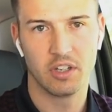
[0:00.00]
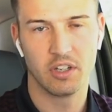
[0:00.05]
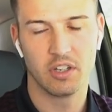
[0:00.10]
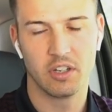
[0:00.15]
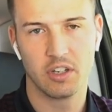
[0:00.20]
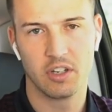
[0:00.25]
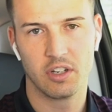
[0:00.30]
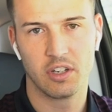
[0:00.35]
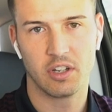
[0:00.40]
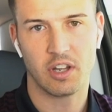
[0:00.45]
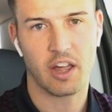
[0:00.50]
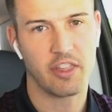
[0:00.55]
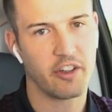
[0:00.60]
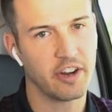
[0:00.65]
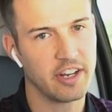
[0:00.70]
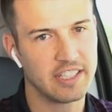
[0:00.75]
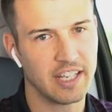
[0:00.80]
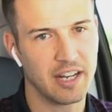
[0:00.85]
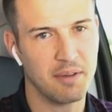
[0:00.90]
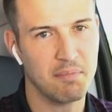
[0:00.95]
I thought
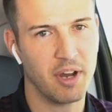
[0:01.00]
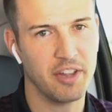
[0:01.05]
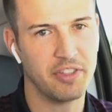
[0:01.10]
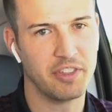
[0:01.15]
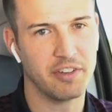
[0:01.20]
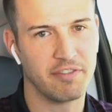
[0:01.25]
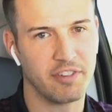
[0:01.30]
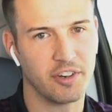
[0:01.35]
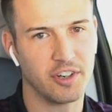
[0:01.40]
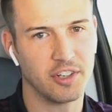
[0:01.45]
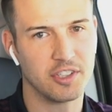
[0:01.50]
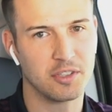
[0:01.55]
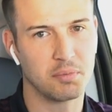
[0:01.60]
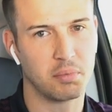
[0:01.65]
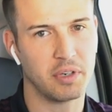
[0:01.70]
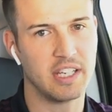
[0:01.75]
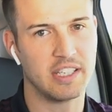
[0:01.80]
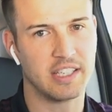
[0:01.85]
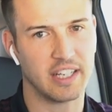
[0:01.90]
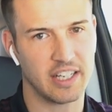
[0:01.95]
he said a month at first,
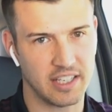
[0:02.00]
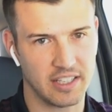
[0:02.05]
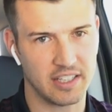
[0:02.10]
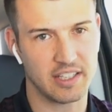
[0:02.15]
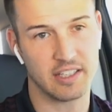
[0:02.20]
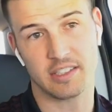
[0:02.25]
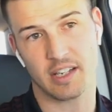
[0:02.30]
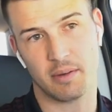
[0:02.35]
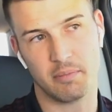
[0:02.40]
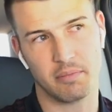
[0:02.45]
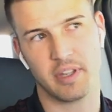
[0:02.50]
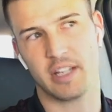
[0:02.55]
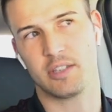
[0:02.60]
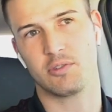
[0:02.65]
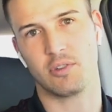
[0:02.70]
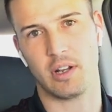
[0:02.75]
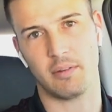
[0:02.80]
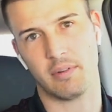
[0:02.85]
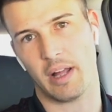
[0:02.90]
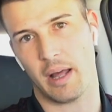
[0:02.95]
but he said, because I'm,
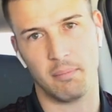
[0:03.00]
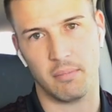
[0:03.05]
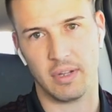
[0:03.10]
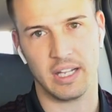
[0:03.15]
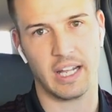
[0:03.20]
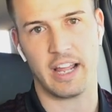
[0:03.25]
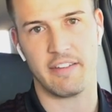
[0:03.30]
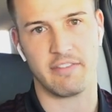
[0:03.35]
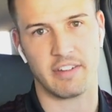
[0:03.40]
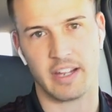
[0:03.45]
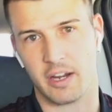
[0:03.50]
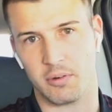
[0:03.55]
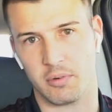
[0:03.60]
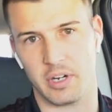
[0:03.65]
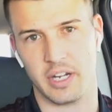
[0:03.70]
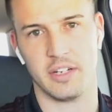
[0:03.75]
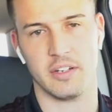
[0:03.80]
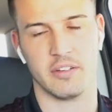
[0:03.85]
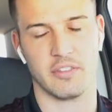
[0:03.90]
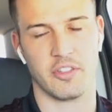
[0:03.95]
that's what I'm, I'm a life guy,
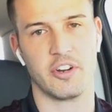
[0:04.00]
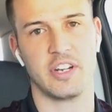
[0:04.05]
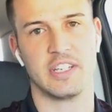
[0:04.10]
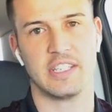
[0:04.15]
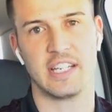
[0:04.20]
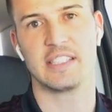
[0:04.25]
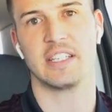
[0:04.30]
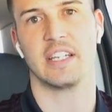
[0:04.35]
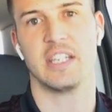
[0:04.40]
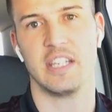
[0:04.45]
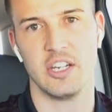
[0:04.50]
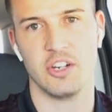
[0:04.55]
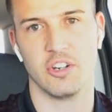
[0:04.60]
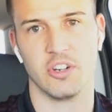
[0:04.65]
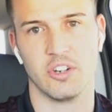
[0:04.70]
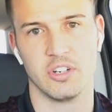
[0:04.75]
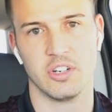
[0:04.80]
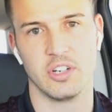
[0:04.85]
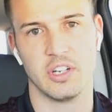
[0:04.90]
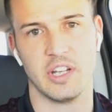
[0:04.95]
right? thirty-six a
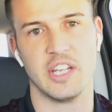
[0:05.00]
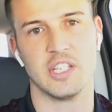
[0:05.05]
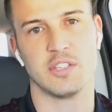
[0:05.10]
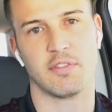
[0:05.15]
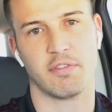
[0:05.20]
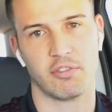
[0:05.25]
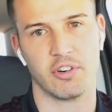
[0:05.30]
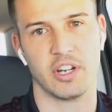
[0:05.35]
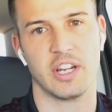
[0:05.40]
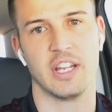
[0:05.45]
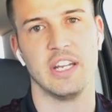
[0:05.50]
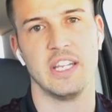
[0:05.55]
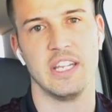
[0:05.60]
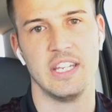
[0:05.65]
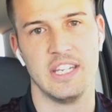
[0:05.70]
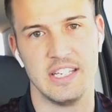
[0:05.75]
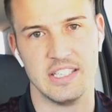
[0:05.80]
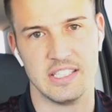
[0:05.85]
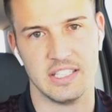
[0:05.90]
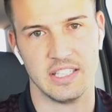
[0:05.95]
year is freaking
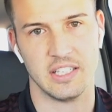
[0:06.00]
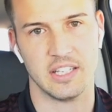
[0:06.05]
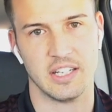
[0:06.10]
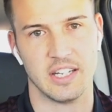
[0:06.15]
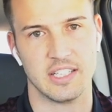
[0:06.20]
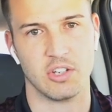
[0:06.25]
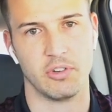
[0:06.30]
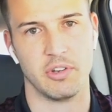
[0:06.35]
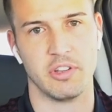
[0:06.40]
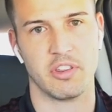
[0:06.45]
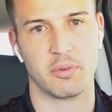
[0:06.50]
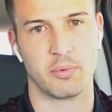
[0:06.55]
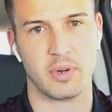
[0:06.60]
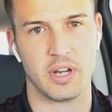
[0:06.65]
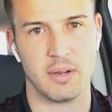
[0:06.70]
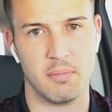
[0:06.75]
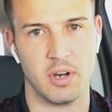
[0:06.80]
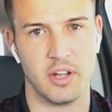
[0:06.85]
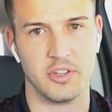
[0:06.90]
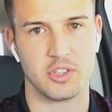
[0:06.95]
easy. It's only
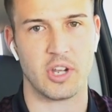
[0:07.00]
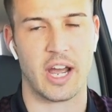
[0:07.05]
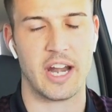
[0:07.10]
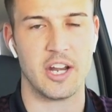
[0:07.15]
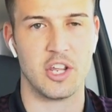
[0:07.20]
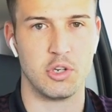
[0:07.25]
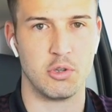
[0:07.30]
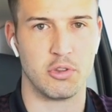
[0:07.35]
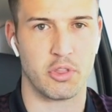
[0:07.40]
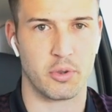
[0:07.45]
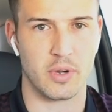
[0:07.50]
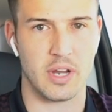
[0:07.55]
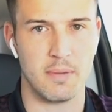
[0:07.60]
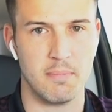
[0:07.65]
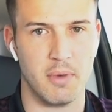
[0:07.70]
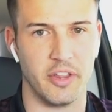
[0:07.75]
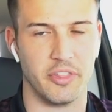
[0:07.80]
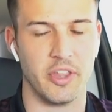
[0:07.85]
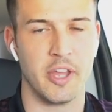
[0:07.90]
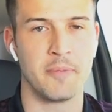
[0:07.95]
three a month. So how do you do three a
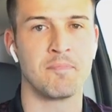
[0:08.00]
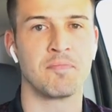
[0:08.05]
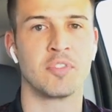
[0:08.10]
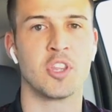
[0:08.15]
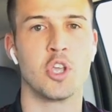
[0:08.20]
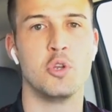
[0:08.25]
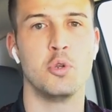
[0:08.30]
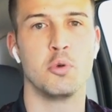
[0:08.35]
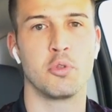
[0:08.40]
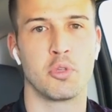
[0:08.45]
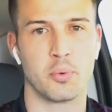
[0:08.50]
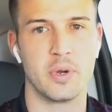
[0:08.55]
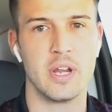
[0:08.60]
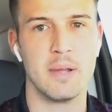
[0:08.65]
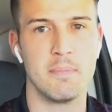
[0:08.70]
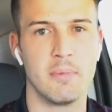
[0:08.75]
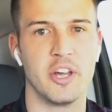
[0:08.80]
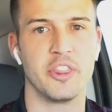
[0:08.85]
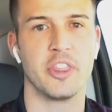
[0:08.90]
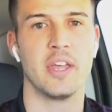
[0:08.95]
month? You do three
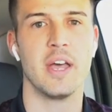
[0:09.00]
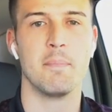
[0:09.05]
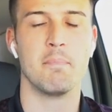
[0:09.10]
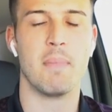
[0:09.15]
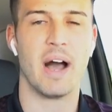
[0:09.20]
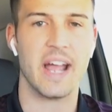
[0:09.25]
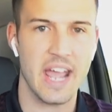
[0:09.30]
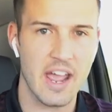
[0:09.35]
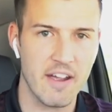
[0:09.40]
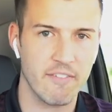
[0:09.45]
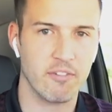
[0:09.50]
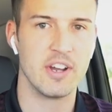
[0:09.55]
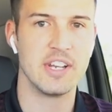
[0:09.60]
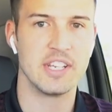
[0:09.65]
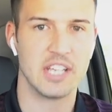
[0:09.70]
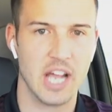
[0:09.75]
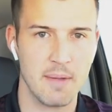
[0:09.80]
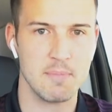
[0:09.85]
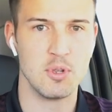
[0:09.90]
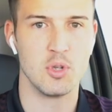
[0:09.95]
a month by every
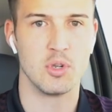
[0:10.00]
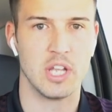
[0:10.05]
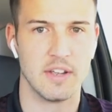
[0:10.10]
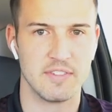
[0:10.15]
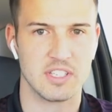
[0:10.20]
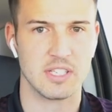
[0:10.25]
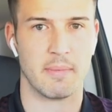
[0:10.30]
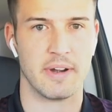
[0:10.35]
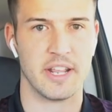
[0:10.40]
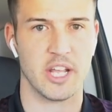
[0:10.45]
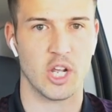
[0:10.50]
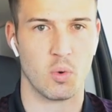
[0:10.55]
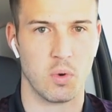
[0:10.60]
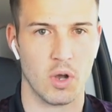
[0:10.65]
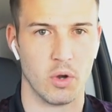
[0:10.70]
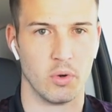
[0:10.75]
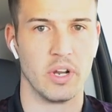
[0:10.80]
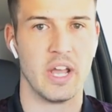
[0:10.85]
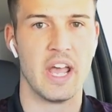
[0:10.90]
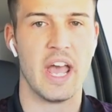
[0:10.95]
time you give somebody a
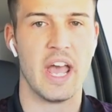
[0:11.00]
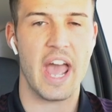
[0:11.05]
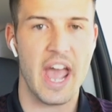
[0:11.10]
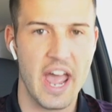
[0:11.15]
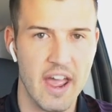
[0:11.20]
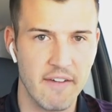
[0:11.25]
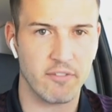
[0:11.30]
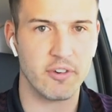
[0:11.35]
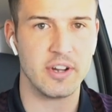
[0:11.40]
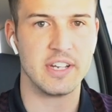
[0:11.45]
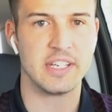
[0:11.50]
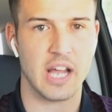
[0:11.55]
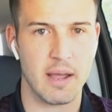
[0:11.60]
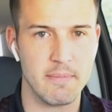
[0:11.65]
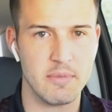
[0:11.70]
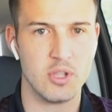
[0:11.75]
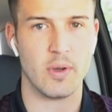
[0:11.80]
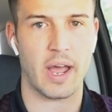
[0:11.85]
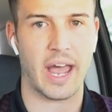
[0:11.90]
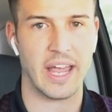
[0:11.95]
quote. Every
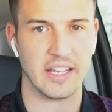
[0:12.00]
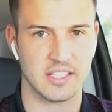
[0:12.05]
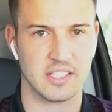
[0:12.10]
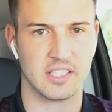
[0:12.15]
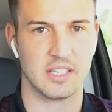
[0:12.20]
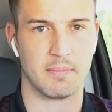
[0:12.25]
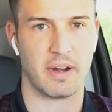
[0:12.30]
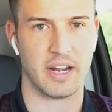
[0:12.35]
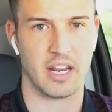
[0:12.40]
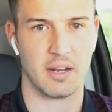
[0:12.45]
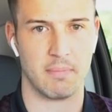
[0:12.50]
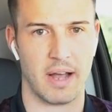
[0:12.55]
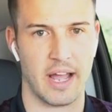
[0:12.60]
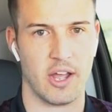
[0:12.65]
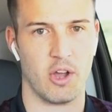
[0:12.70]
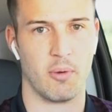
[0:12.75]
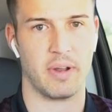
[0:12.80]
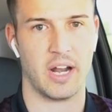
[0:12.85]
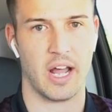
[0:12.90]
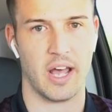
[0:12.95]
time you ask somebody to buy
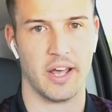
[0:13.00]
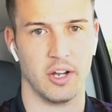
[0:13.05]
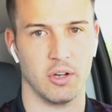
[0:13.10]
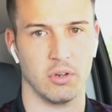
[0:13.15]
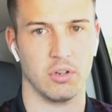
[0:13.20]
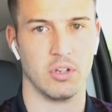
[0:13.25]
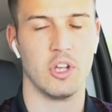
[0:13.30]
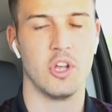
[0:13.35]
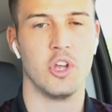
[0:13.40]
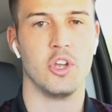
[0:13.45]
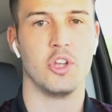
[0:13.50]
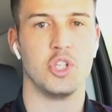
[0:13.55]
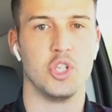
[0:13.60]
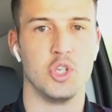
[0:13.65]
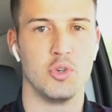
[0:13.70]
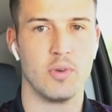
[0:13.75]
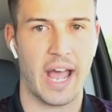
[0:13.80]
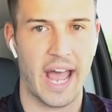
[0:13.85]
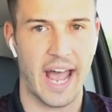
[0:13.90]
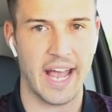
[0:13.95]
home and auto,
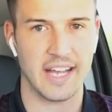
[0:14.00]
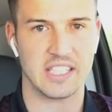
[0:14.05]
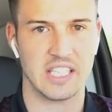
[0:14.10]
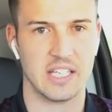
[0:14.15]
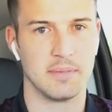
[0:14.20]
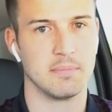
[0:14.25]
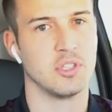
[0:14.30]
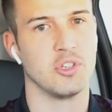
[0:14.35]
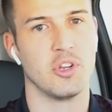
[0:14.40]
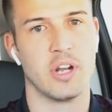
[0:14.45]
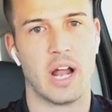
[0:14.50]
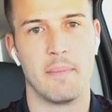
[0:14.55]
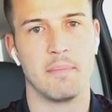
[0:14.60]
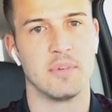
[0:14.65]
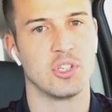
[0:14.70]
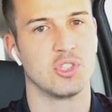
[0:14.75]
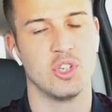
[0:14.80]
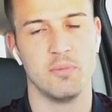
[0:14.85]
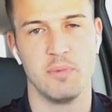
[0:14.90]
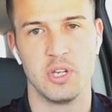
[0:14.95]
you ask them, dude, I'm
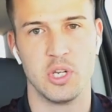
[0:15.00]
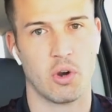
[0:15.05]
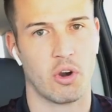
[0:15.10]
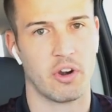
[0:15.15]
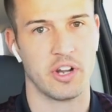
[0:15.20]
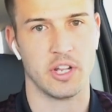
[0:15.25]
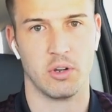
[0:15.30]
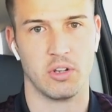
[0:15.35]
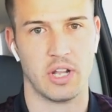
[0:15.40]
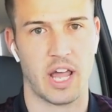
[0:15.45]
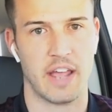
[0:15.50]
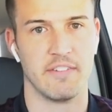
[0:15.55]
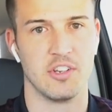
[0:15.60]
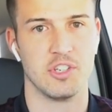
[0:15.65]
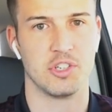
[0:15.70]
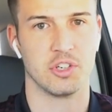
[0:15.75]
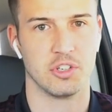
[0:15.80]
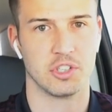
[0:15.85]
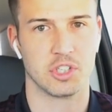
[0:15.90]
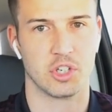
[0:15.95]
assuming you already own life
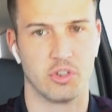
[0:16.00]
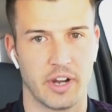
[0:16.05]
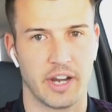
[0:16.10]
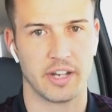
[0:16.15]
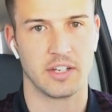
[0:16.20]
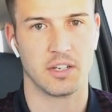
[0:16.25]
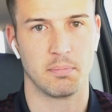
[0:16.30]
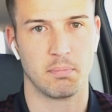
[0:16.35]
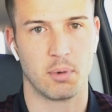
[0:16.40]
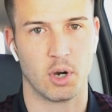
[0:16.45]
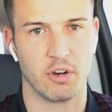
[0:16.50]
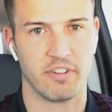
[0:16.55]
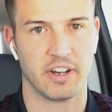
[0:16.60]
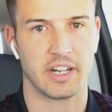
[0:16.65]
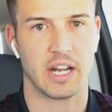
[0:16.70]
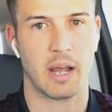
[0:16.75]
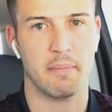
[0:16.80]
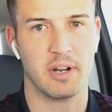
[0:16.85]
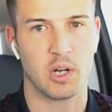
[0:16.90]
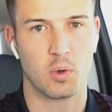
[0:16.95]
insurance, correct?
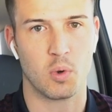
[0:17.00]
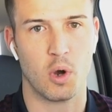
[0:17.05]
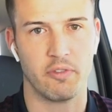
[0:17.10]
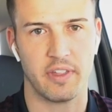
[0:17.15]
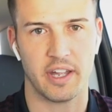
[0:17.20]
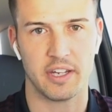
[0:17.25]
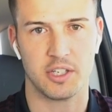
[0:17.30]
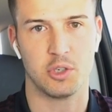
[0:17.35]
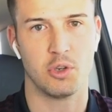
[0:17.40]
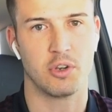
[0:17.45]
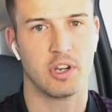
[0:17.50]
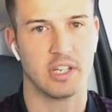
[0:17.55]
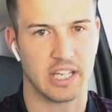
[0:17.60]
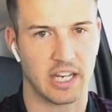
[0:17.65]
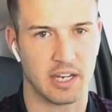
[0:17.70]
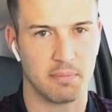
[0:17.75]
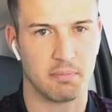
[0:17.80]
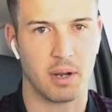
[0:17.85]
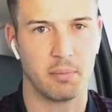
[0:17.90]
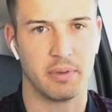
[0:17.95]
Perfect. I'm going to quote that too because
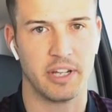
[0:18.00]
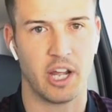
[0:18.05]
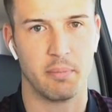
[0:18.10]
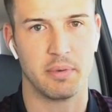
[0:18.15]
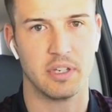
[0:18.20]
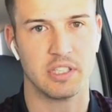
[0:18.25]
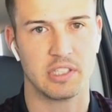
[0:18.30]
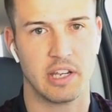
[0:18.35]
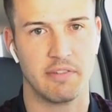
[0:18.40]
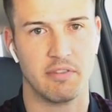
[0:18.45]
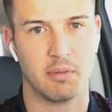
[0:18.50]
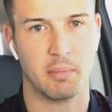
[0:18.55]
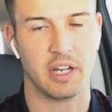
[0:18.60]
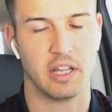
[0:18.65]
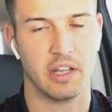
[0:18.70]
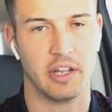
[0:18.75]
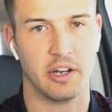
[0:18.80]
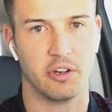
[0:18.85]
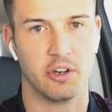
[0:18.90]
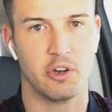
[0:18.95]
I can probably help you save
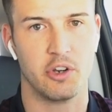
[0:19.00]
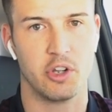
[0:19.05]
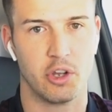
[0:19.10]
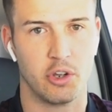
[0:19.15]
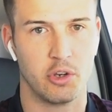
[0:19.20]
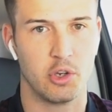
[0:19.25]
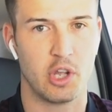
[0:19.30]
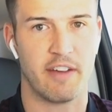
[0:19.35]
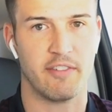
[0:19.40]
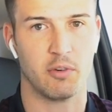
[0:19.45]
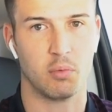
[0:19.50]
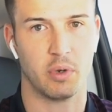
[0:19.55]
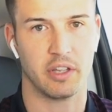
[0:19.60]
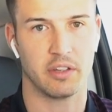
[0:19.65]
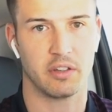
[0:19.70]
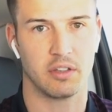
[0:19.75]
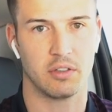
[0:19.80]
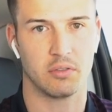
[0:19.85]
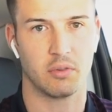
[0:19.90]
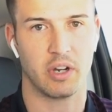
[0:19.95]
money there. Who do you, who do you have it
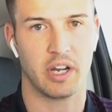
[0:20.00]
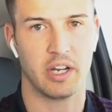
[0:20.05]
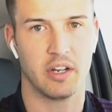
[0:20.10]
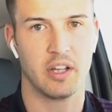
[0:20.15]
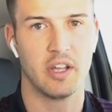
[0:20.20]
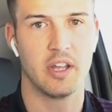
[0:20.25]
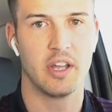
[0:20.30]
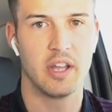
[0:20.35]
with, right?